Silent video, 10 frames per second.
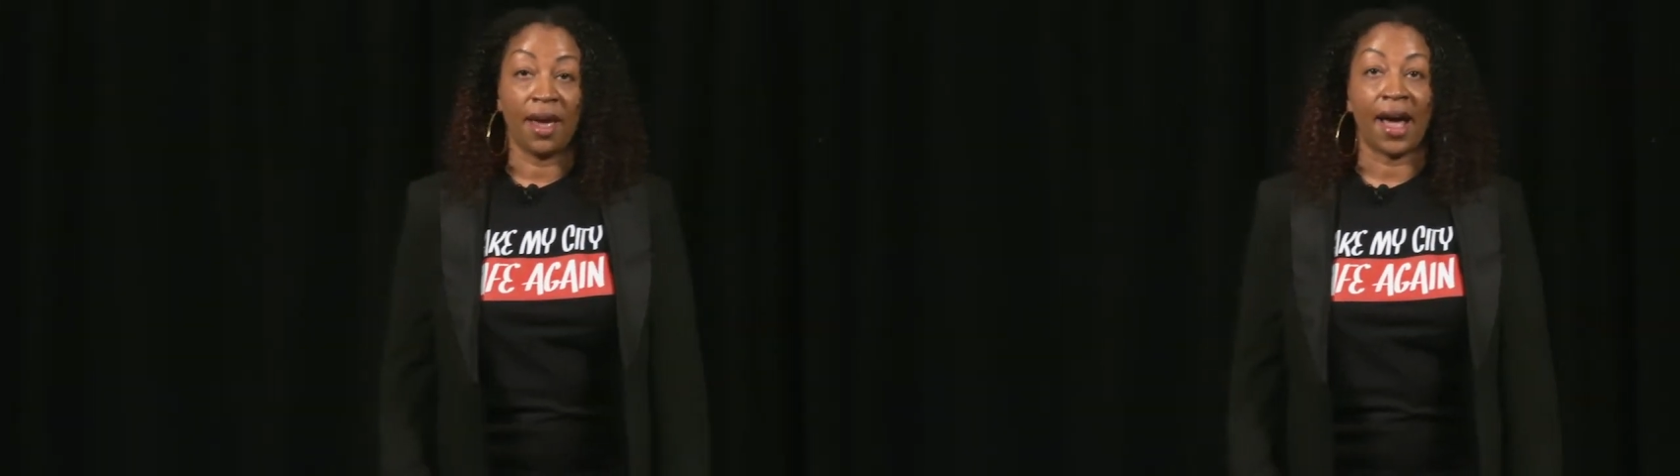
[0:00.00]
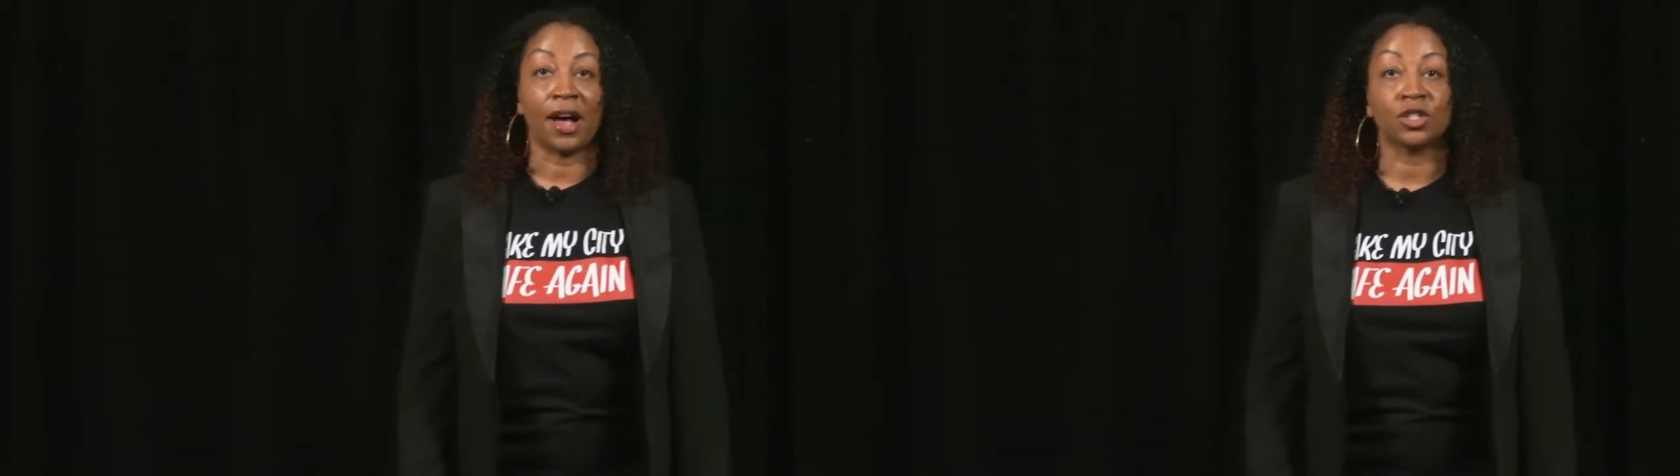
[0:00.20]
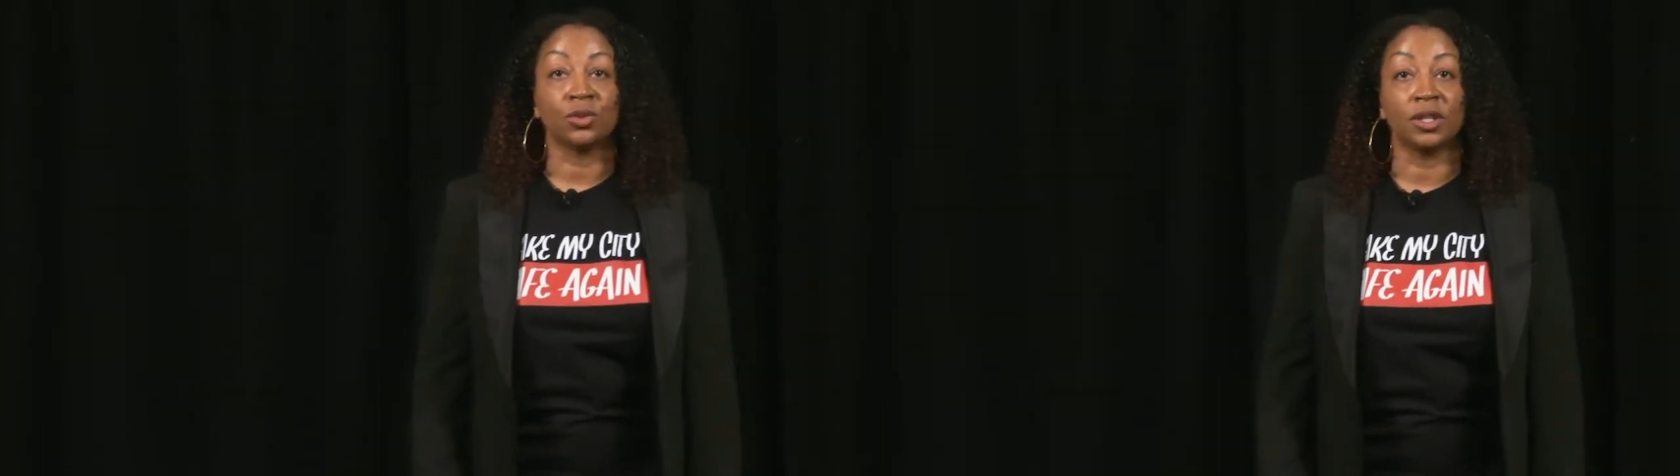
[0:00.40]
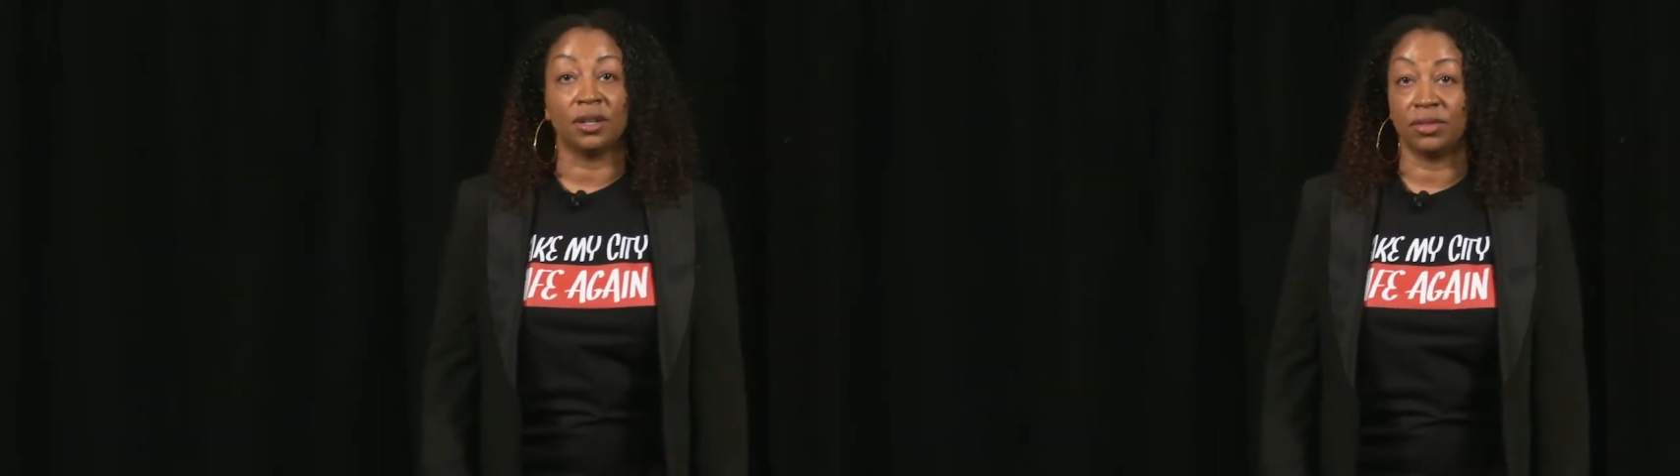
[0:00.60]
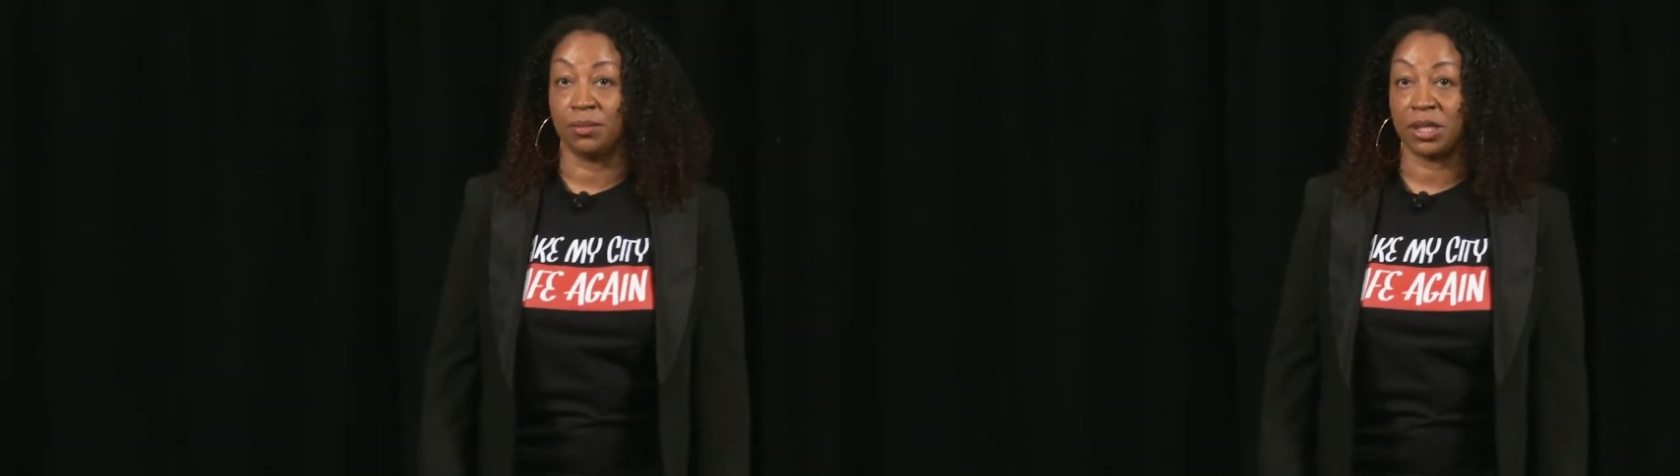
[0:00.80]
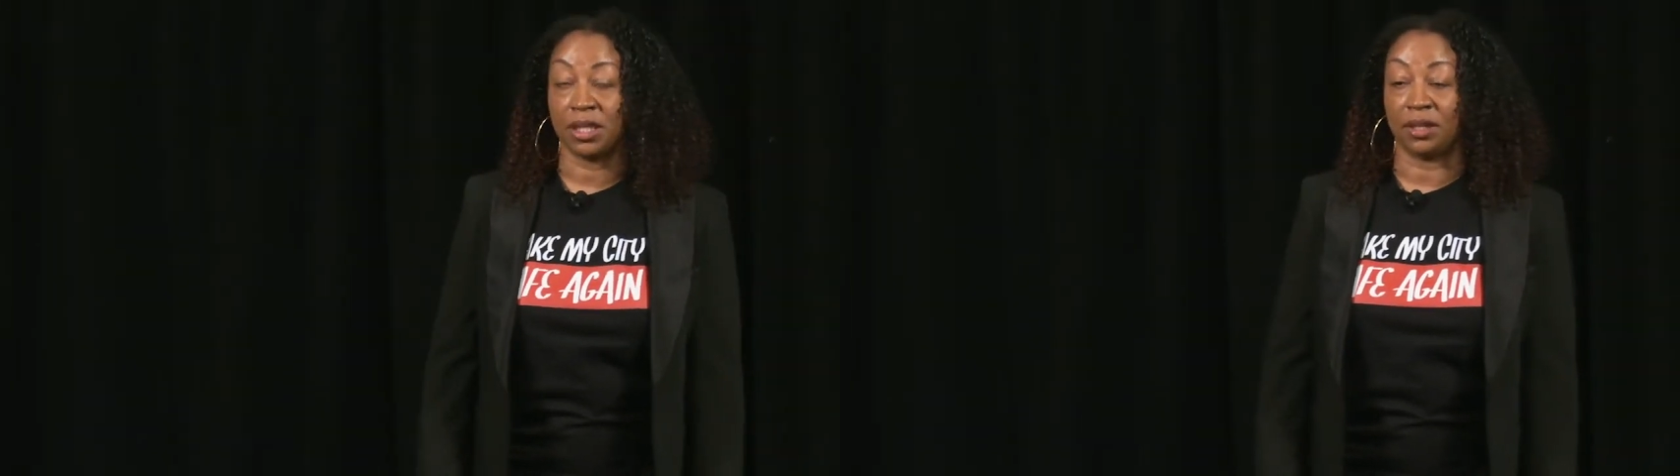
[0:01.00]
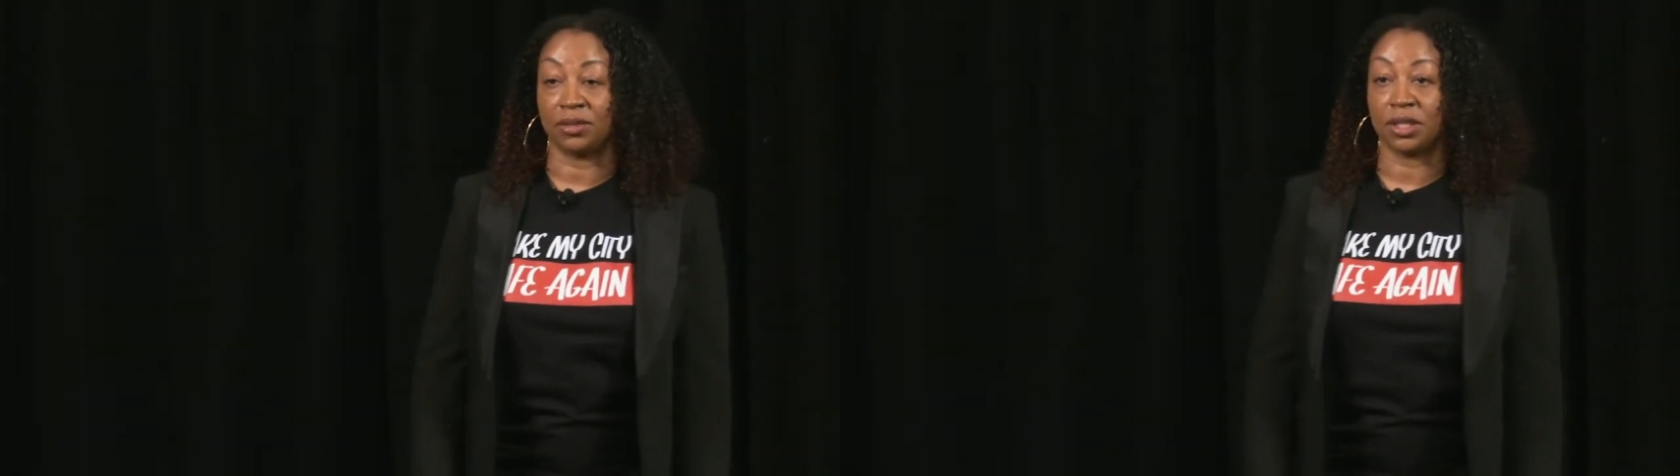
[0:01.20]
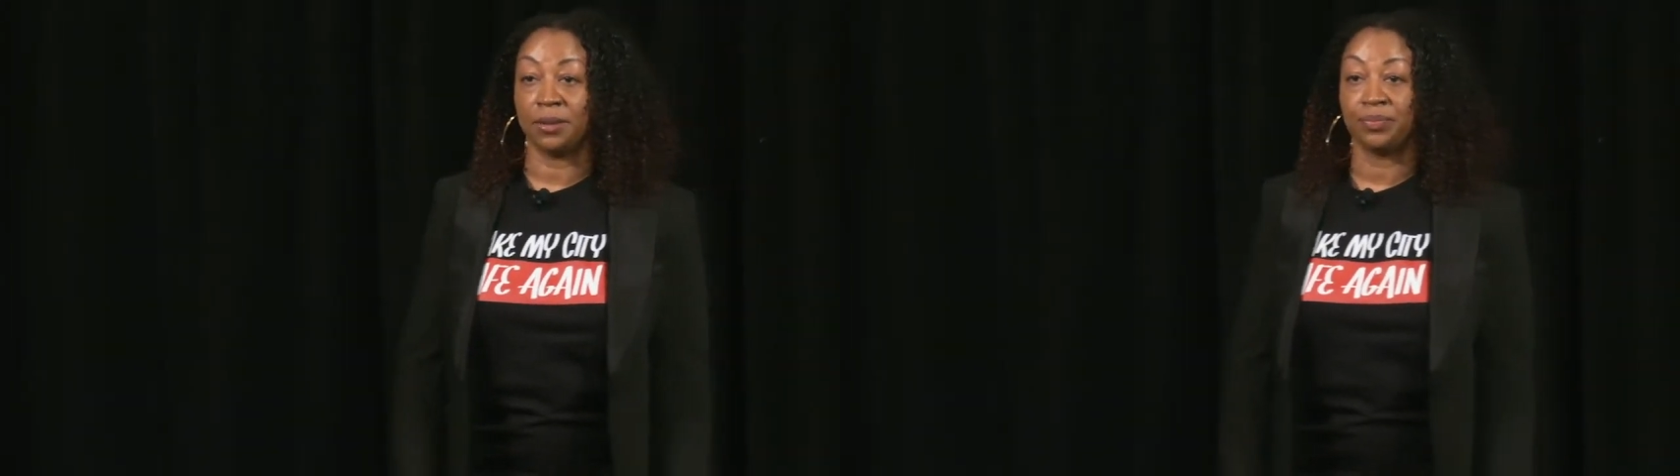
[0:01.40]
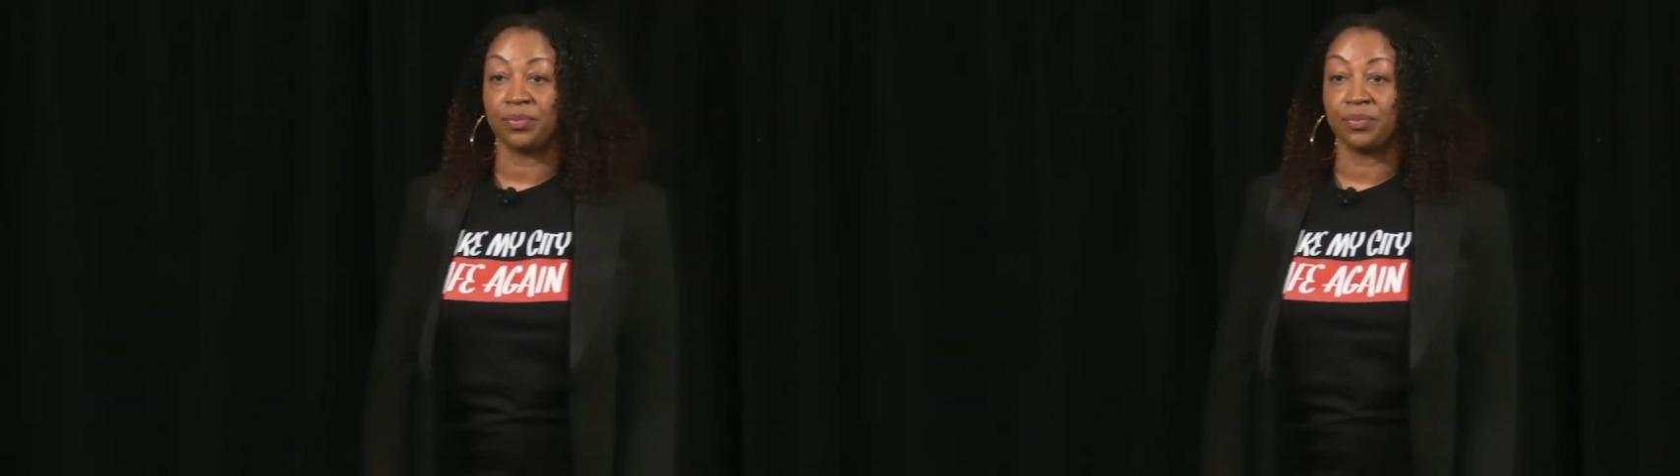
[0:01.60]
how to love themselves,